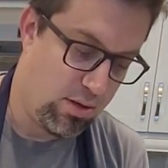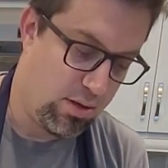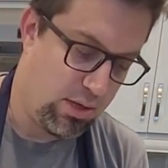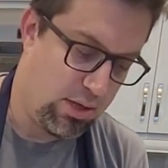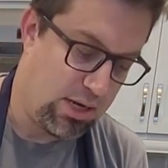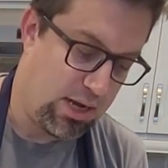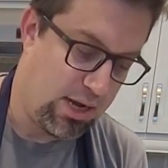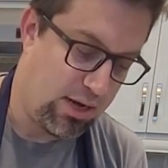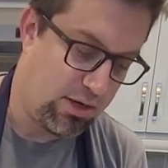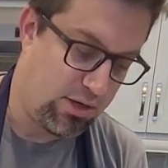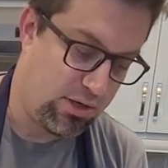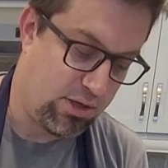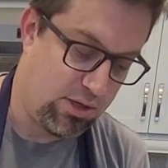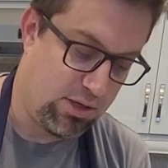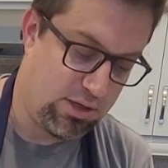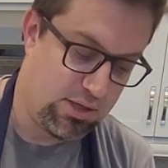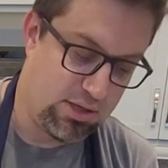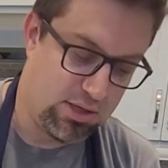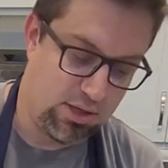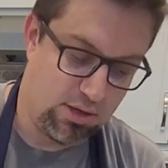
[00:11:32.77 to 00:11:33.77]
And actually,
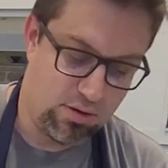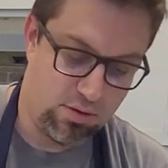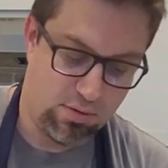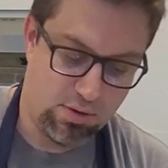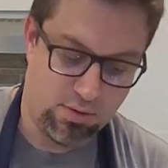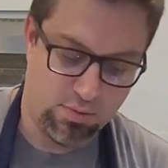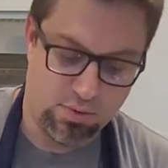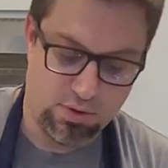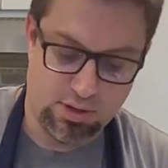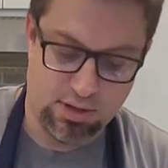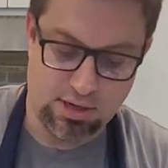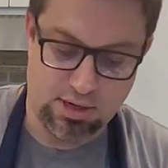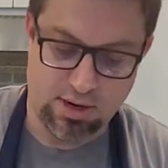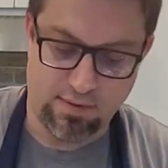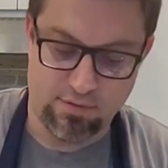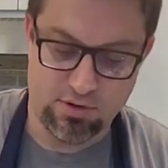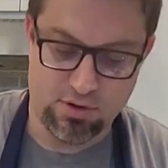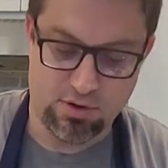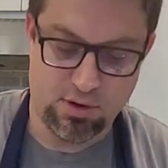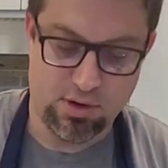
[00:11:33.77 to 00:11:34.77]
this is the only one that
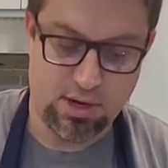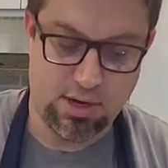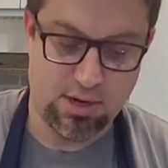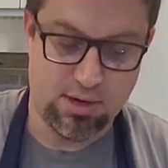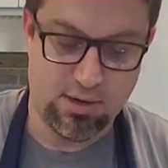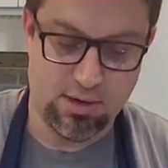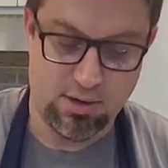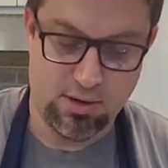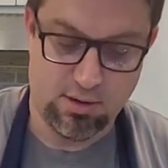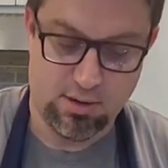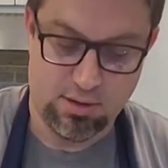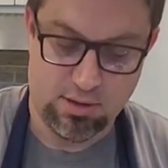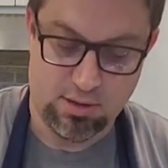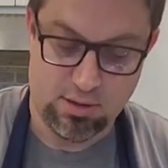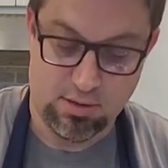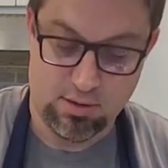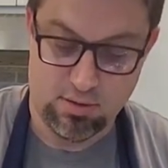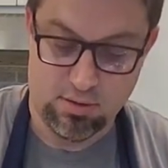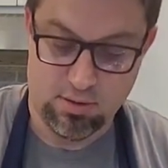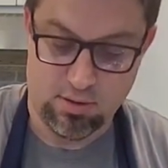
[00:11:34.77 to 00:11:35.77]
I've tried
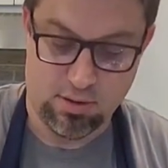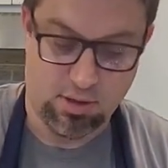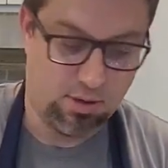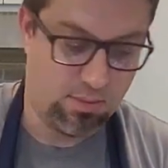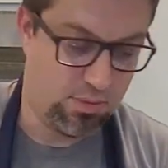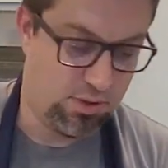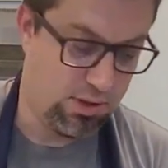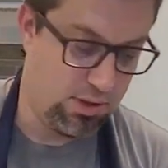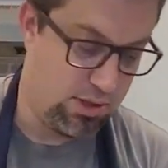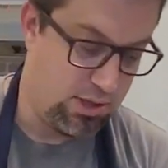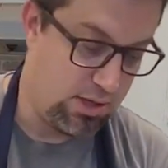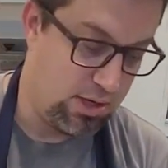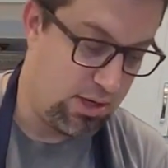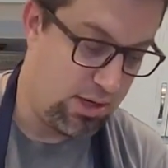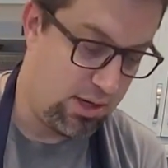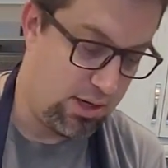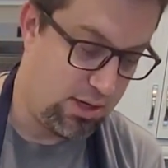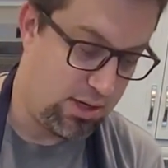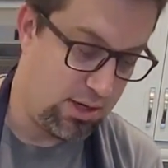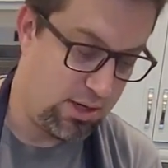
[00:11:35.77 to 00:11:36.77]
up to
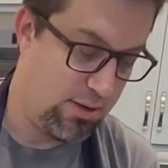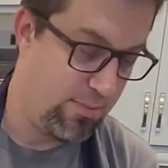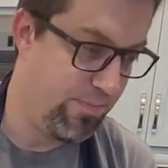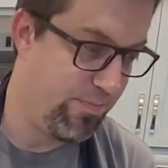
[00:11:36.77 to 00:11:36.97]
today.